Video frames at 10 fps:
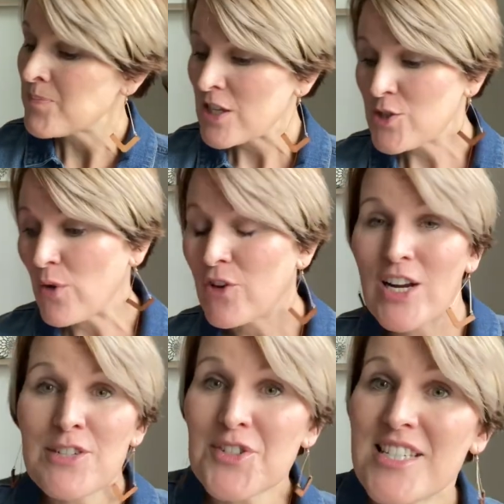So if you're
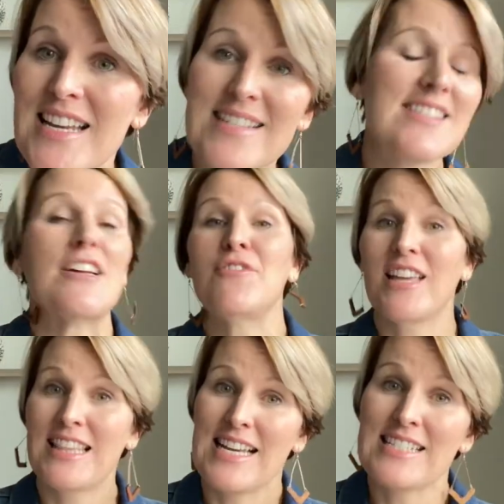interested in stuff
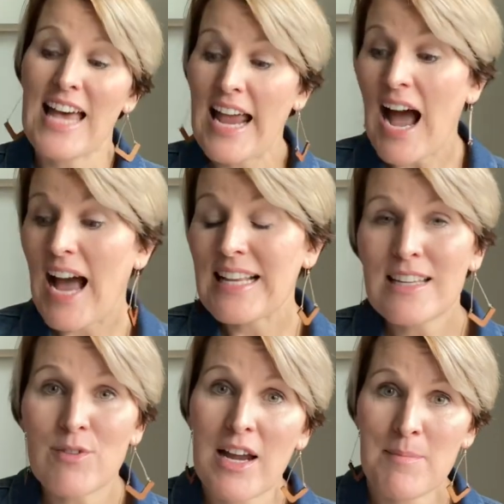like this, I highly
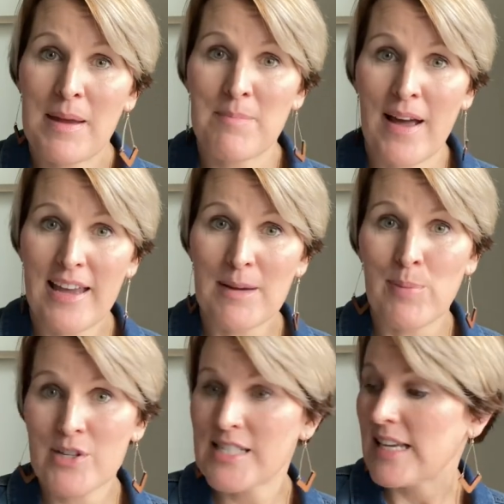recommend buying
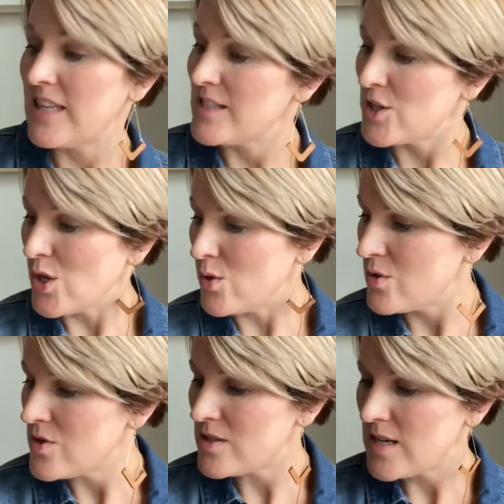books like this
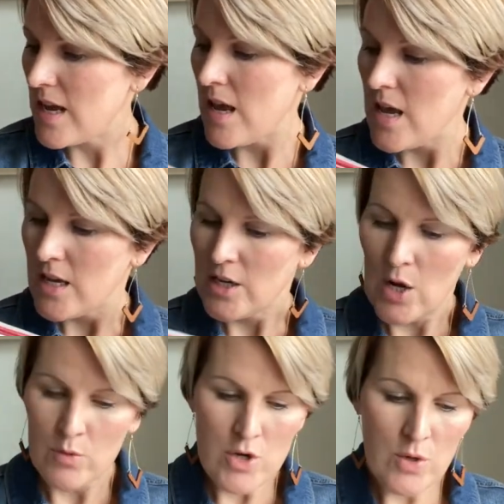used you
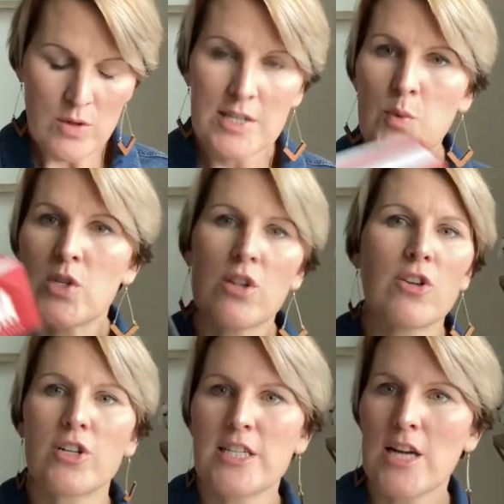know, knew this was a
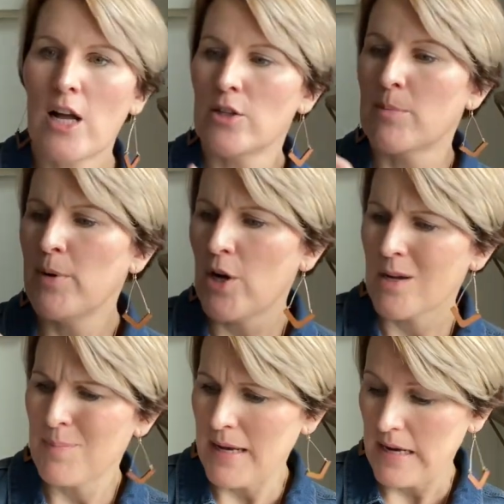$30
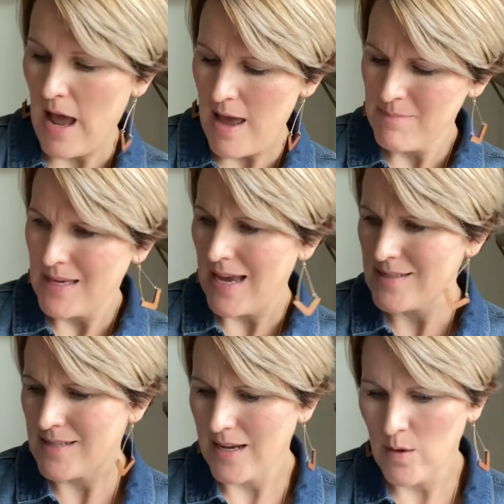book, but I'm
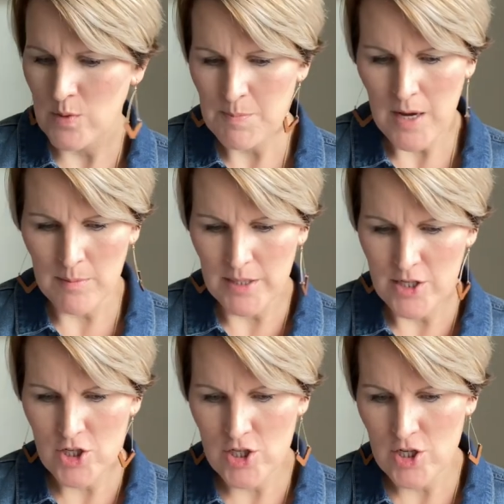guessing it was
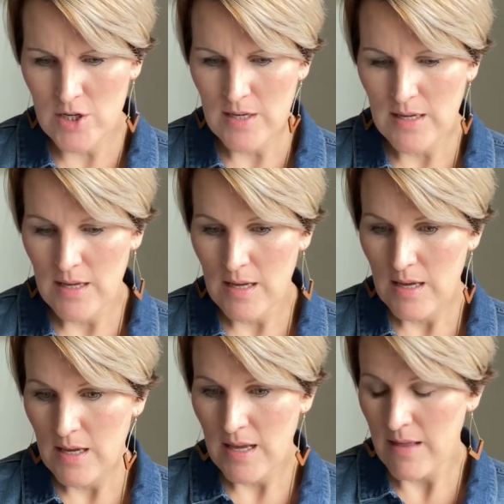published
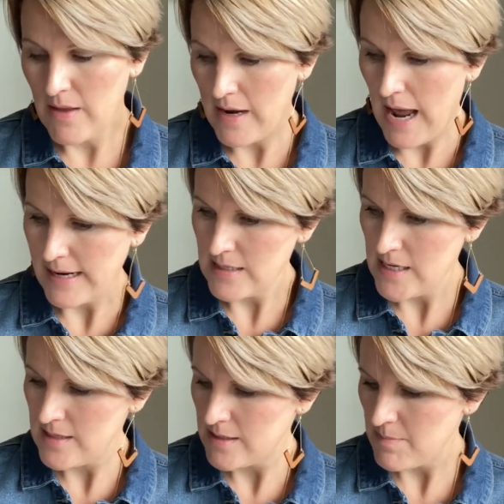in the
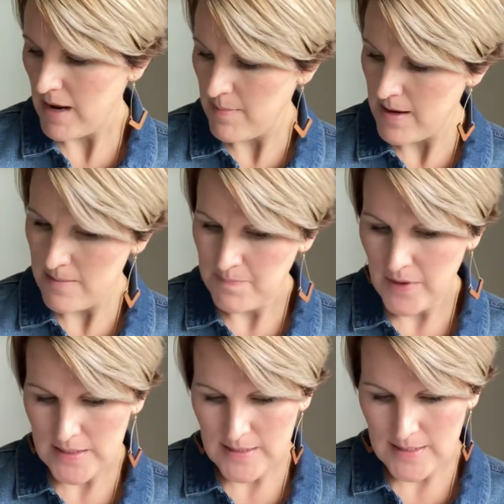90s, maybe?
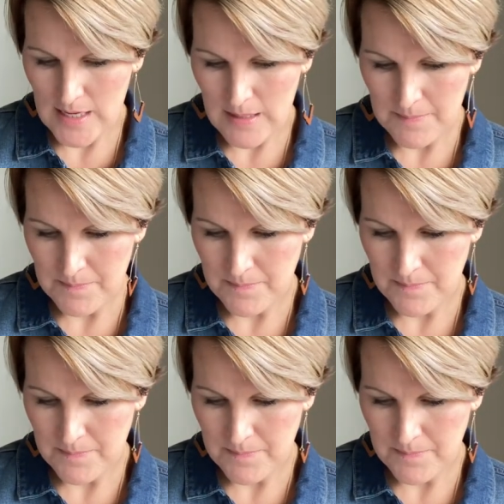Let's see.